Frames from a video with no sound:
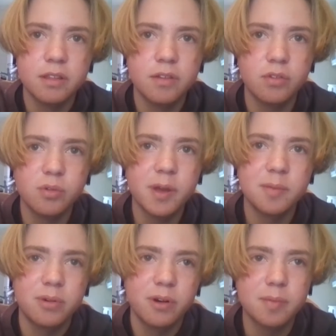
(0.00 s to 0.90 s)
They've all been
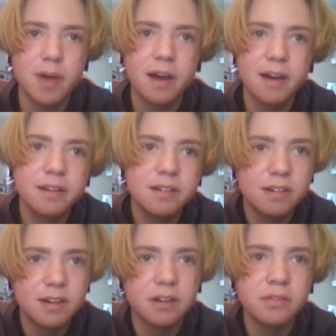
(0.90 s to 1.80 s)
pretty bad.
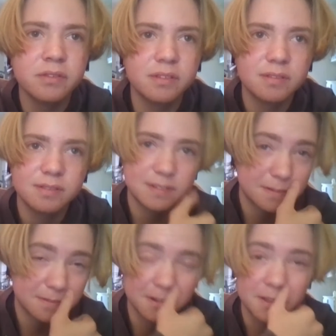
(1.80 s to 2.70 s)
I haven't
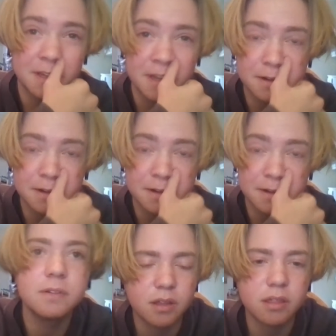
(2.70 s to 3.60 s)
really had a
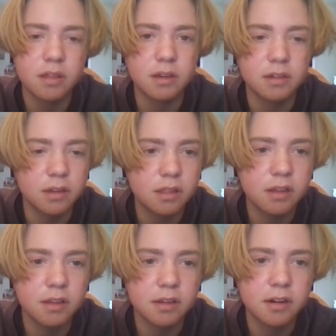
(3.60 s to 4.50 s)
good thing in
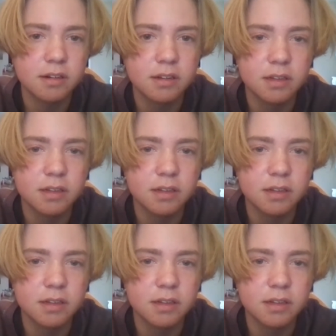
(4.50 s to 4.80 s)
theatre.